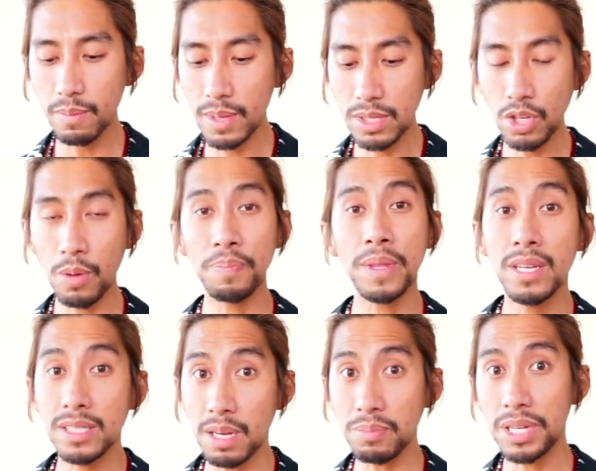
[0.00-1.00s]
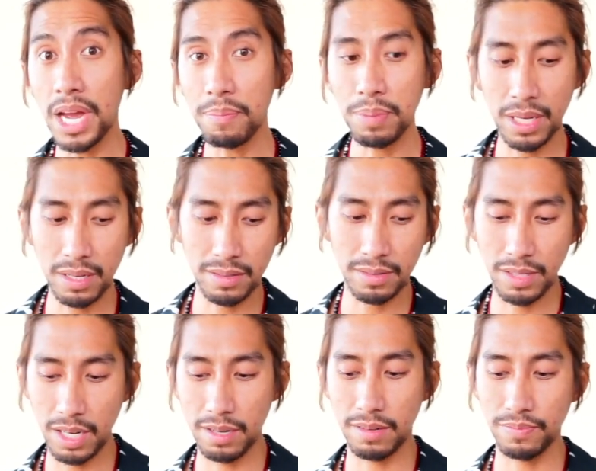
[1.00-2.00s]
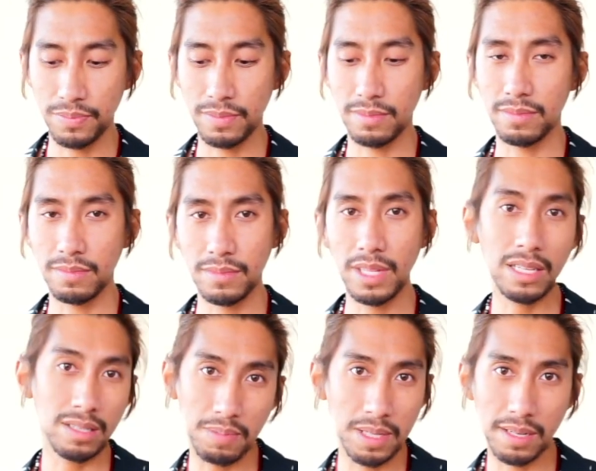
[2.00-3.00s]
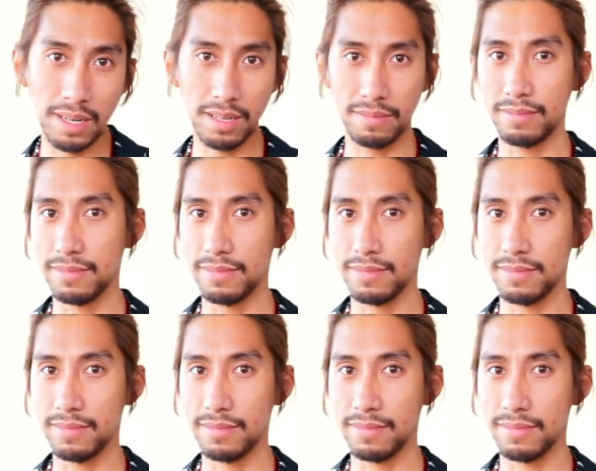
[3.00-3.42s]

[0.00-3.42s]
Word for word: So something happening. That's basically